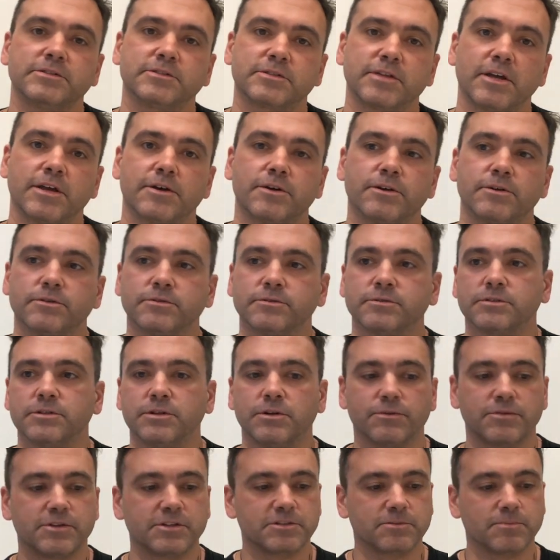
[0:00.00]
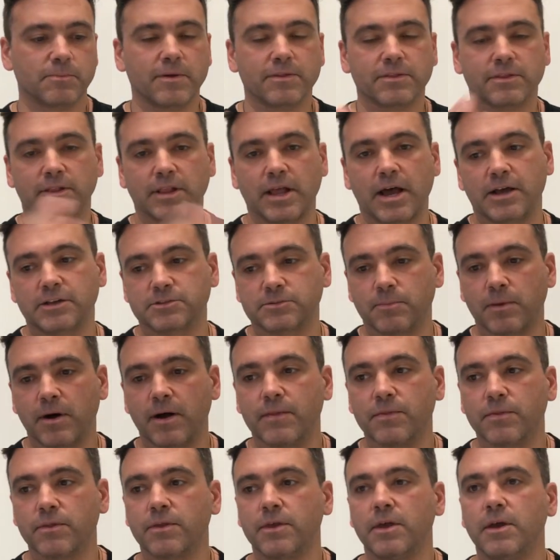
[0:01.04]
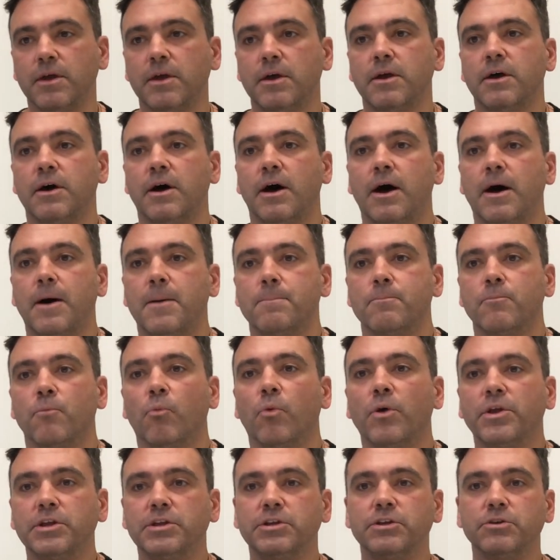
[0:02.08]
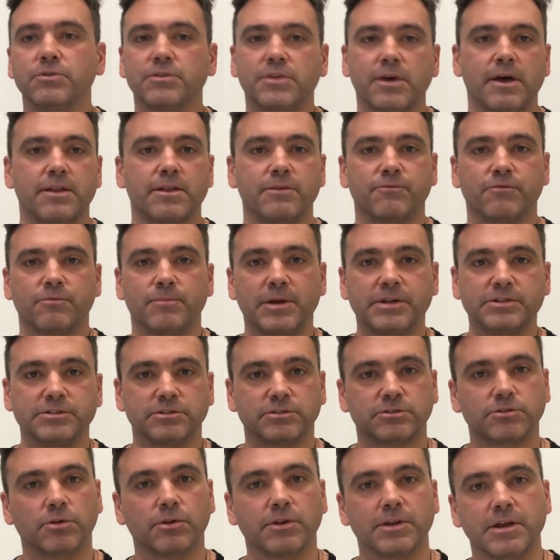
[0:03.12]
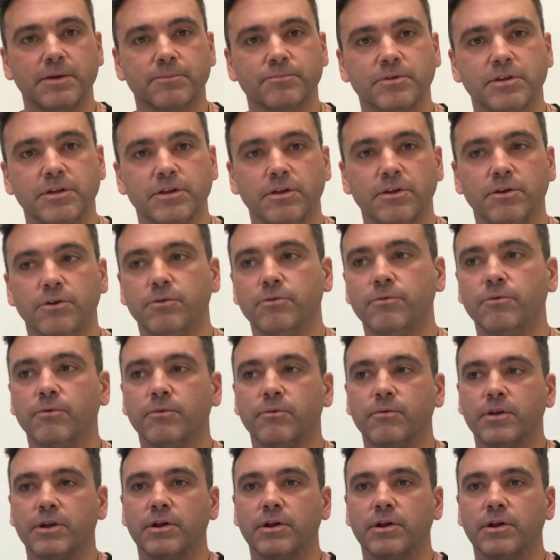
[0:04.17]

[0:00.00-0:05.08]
sales, you know, this month, last month, what you do with that information is totally up to you.